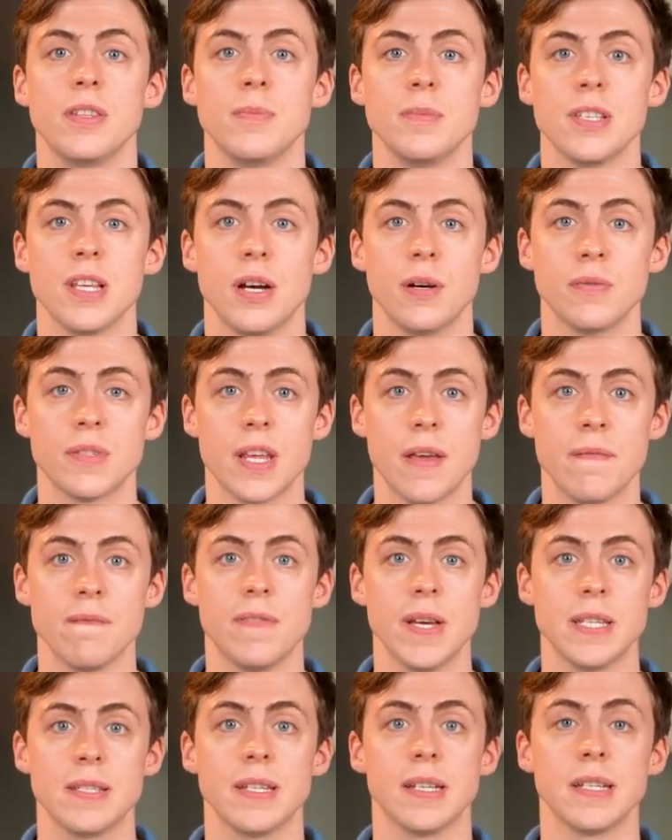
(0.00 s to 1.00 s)
themselves
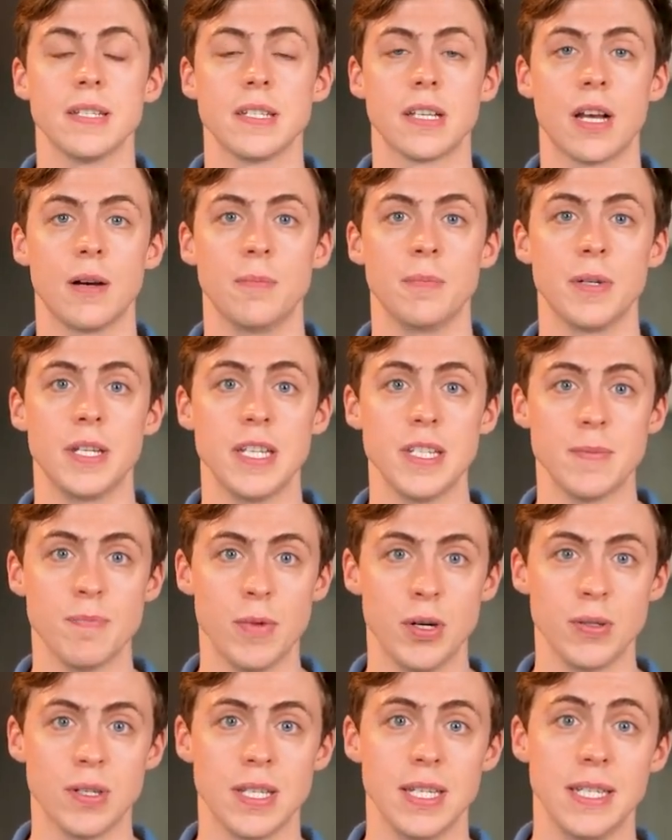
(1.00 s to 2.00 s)
investing into companies
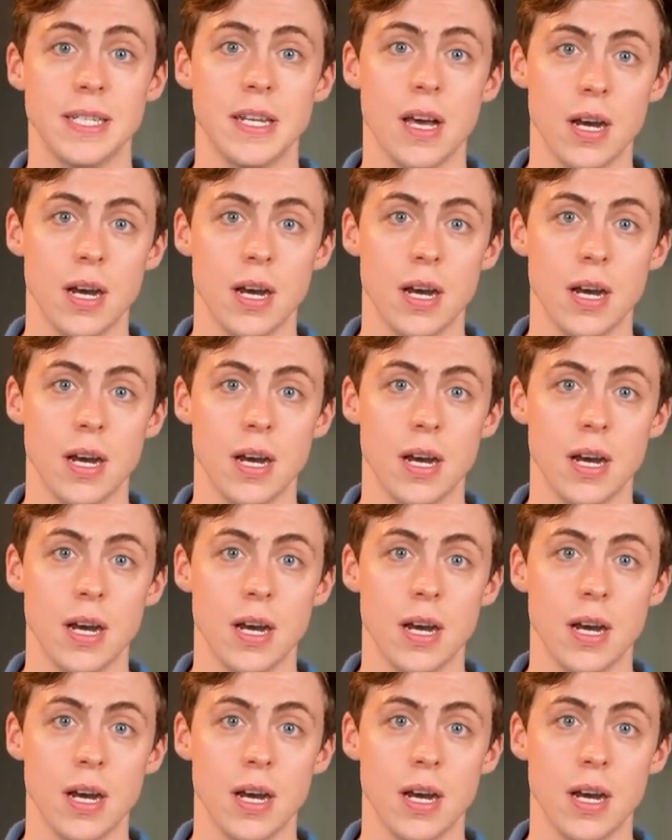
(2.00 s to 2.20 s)
mostly in